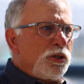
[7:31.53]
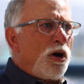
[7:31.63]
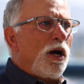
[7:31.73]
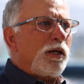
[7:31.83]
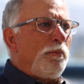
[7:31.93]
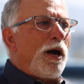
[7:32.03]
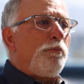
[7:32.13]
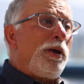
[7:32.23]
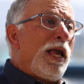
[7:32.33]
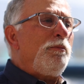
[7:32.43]
talk about
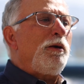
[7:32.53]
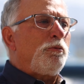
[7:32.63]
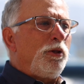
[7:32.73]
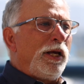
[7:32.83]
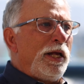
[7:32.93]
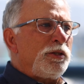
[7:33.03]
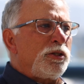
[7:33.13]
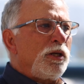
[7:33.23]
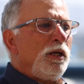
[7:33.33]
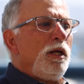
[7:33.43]
payment
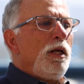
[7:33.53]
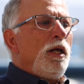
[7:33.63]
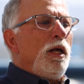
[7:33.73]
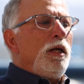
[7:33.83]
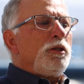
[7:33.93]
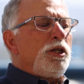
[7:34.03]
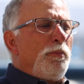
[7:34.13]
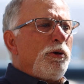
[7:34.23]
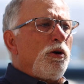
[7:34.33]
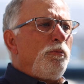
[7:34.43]
plans.
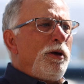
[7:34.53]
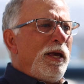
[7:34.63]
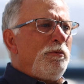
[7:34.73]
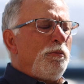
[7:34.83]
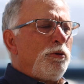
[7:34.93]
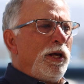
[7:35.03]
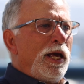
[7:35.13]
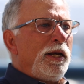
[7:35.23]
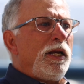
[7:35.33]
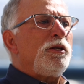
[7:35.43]
Typical payment
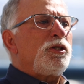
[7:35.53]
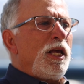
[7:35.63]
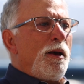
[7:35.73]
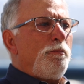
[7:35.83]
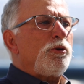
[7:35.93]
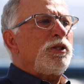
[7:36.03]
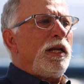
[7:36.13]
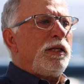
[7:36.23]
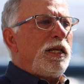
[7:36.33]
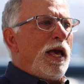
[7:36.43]
plan is
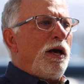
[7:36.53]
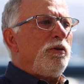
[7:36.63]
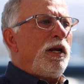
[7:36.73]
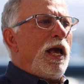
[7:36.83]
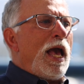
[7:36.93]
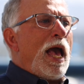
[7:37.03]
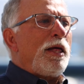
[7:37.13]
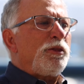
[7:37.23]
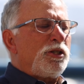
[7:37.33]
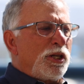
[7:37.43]
10% down
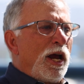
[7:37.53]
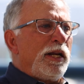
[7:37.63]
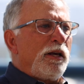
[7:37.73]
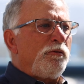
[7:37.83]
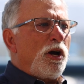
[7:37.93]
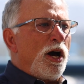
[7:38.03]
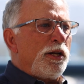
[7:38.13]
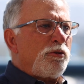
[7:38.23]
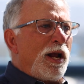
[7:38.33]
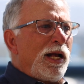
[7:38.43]
at signing of
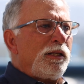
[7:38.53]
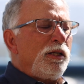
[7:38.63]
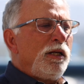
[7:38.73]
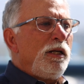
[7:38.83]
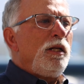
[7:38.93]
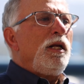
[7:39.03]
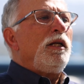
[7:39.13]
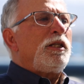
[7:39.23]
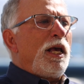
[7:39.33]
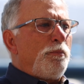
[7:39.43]
contract,
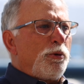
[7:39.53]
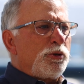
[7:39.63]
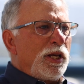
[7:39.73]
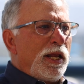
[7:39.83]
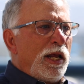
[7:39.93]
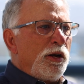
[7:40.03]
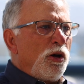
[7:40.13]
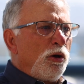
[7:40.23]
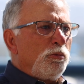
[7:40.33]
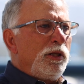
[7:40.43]
10% at
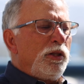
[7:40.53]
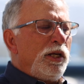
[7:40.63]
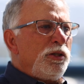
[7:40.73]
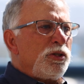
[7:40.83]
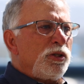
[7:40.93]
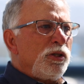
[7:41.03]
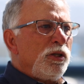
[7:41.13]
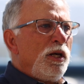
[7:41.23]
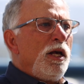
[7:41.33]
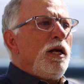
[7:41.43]
hull release,
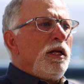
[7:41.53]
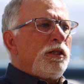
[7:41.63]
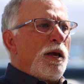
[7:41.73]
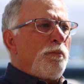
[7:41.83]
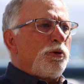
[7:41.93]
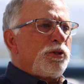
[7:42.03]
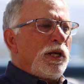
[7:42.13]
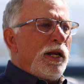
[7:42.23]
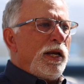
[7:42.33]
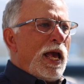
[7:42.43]

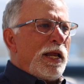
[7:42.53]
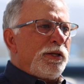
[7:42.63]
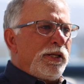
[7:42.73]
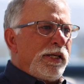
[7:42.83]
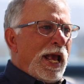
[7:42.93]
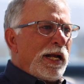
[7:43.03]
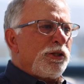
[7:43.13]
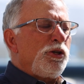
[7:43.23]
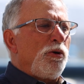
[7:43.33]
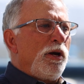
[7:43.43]
10% at deck
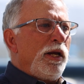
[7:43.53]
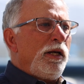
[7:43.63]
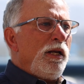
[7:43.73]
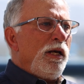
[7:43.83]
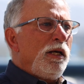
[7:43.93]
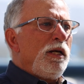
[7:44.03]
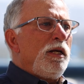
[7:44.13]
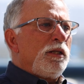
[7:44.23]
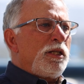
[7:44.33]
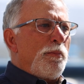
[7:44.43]
join,
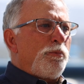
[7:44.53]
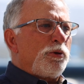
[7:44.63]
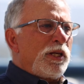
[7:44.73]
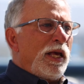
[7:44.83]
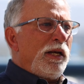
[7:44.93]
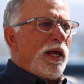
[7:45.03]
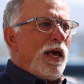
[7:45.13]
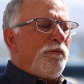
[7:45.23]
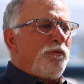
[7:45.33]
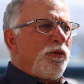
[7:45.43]
10%
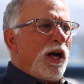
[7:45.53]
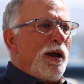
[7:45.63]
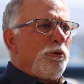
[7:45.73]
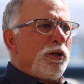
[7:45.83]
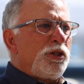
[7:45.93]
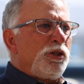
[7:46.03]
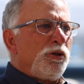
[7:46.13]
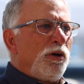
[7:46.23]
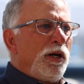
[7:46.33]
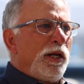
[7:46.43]
at flybridge
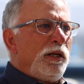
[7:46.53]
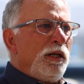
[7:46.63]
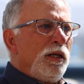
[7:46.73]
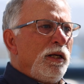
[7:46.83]
join,